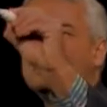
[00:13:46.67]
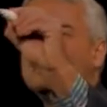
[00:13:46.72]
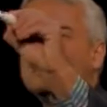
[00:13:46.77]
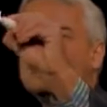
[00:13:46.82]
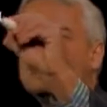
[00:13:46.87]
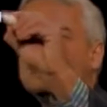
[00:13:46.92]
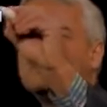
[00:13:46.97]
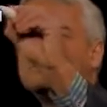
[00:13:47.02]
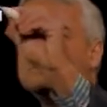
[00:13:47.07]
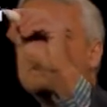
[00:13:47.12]

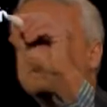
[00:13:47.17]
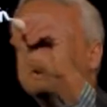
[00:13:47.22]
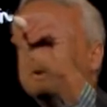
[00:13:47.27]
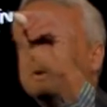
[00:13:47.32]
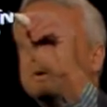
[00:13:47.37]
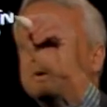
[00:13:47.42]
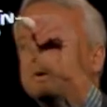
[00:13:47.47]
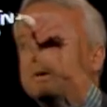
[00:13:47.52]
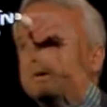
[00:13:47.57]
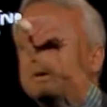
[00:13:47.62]
gives
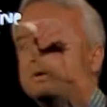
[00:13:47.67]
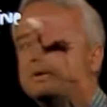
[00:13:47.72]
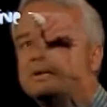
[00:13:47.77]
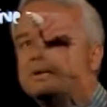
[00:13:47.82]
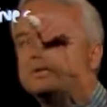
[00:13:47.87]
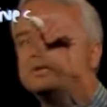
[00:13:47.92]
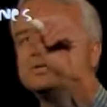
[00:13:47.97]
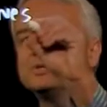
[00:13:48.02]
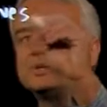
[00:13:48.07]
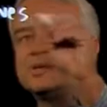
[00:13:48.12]

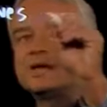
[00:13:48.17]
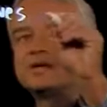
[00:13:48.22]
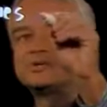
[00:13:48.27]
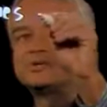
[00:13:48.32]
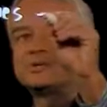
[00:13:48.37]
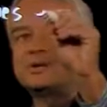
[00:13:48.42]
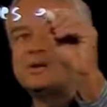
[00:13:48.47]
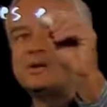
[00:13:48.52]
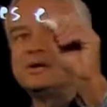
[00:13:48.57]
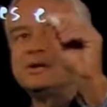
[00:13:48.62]
each
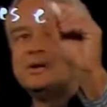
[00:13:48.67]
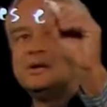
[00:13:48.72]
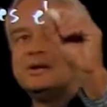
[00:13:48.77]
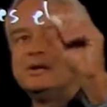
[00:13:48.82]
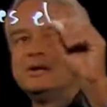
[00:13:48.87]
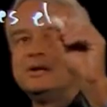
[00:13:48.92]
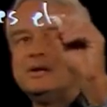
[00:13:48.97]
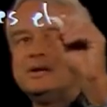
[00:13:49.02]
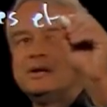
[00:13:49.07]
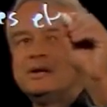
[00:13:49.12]
electron
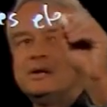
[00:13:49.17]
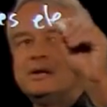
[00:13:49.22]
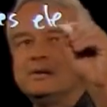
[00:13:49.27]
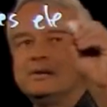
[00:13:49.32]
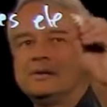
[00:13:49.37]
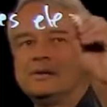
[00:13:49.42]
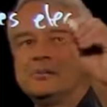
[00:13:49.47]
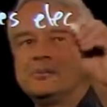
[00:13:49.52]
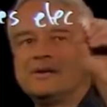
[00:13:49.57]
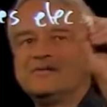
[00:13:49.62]
a
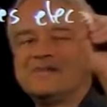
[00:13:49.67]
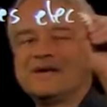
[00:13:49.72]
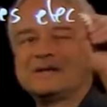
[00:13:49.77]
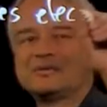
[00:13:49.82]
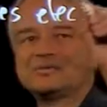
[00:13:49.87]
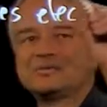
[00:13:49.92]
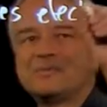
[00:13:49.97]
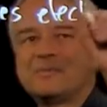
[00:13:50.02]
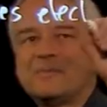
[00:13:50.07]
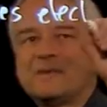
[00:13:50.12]
little bit of
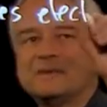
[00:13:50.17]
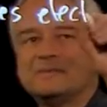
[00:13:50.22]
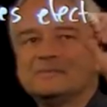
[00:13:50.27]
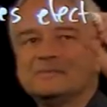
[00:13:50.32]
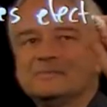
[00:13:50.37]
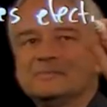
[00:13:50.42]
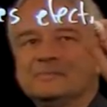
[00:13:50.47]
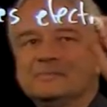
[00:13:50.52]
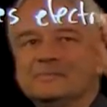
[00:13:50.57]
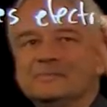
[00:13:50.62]
extra
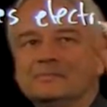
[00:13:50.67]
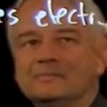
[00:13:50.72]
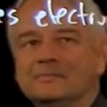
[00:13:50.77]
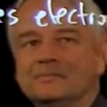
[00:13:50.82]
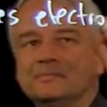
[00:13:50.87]
momentum.